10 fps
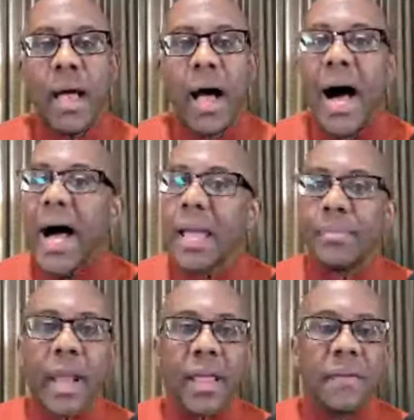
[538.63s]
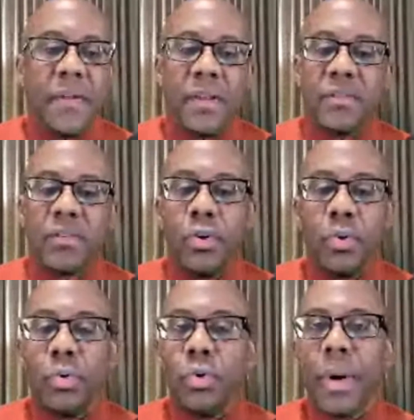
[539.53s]
I am not a fitness
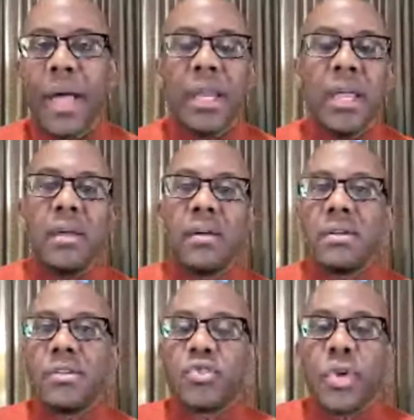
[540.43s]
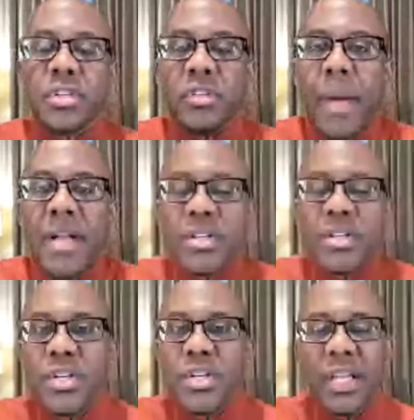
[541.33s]
guru by any stretch of the
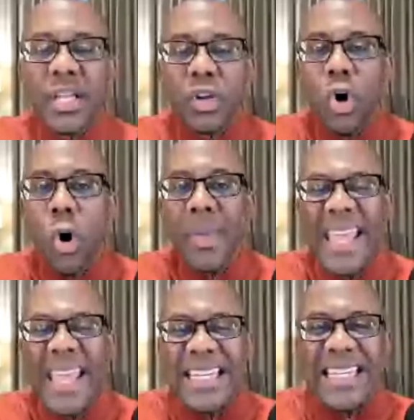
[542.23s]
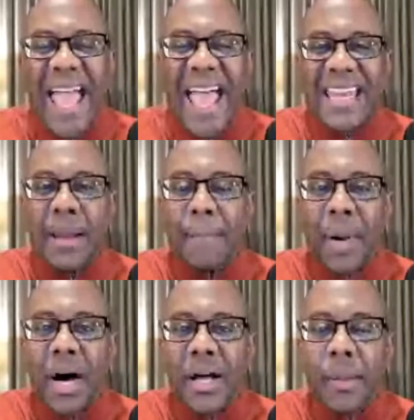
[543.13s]
imagination. I guess they'd call me a dad
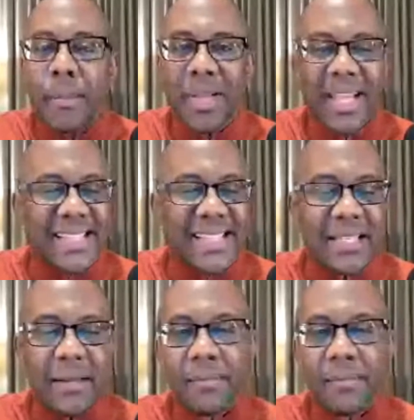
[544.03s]
bod plus.